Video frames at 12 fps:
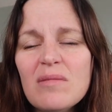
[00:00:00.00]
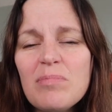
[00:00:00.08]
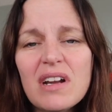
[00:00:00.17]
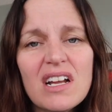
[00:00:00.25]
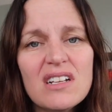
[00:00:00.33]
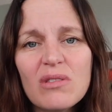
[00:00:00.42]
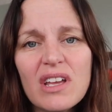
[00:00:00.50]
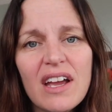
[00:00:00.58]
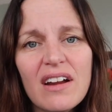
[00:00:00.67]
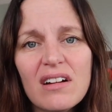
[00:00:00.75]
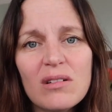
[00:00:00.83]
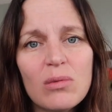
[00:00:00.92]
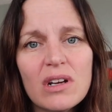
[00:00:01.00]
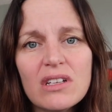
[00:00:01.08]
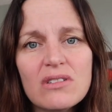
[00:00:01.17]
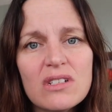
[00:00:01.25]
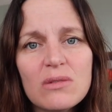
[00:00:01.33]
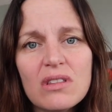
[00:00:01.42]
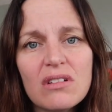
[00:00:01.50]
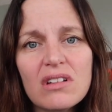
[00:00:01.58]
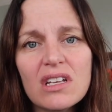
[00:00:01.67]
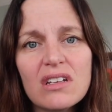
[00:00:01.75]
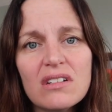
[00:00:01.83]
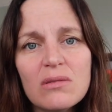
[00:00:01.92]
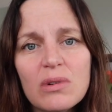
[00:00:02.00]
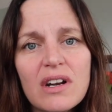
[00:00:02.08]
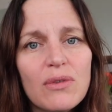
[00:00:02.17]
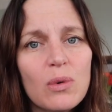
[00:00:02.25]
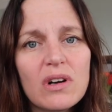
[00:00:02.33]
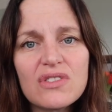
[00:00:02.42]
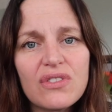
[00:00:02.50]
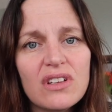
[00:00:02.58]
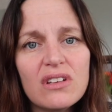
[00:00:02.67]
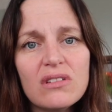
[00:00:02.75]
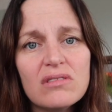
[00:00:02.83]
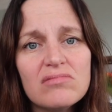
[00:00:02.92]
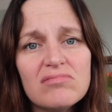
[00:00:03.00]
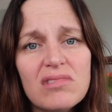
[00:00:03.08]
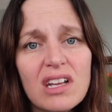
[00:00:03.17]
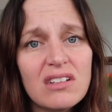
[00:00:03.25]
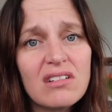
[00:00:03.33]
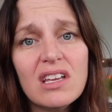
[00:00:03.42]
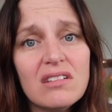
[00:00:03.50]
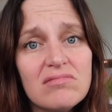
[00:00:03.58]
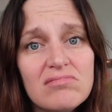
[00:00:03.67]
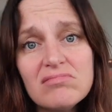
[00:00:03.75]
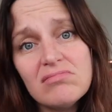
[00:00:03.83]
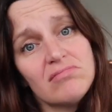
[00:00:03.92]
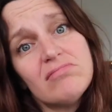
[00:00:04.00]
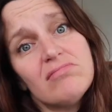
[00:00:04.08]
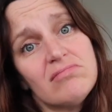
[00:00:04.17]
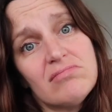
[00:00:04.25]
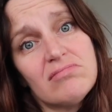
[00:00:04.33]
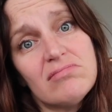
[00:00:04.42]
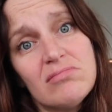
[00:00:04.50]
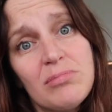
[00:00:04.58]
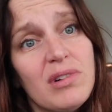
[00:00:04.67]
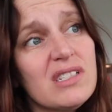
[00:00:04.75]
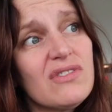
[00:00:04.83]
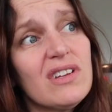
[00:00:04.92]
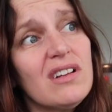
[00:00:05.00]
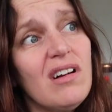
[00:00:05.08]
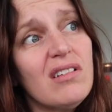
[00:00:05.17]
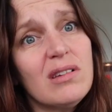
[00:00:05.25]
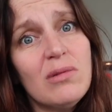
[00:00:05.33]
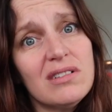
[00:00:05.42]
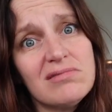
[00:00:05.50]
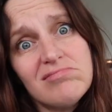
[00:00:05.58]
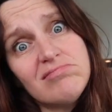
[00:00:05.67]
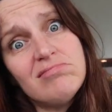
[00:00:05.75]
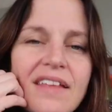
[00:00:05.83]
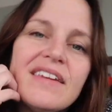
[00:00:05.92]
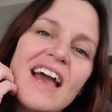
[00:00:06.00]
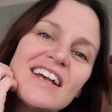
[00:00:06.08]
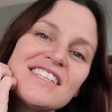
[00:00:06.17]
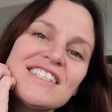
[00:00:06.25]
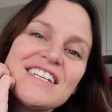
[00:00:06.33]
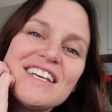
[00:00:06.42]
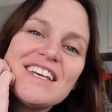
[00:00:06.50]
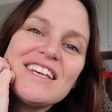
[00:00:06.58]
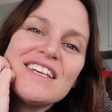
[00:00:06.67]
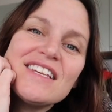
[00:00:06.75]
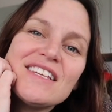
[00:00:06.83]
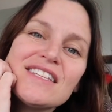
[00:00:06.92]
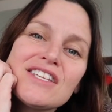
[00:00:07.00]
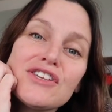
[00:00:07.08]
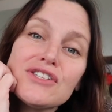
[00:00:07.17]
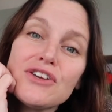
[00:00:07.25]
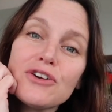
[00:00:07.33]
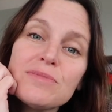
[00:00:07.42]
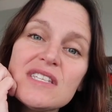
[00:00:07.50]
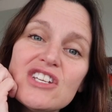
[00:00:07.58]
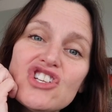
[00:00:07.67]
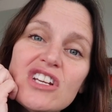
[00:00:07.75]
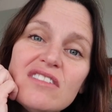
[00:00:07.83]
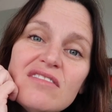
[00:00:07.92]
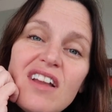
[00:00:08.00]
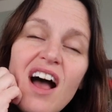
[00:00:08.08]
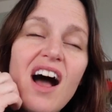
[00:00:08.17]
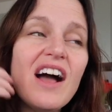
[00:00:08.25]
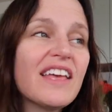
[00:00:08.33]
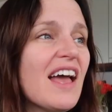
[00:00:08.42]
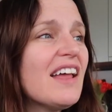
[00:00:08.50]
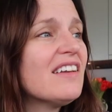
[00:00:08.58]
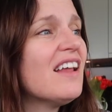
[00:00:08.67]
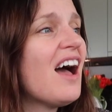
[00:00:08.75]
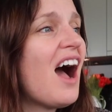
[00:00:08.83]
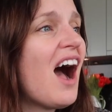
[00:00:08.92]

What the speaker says: But I don't care what you do with your kid. Whatever works for you and your kid. Breastfeed all you want. Next is circumcision. Again,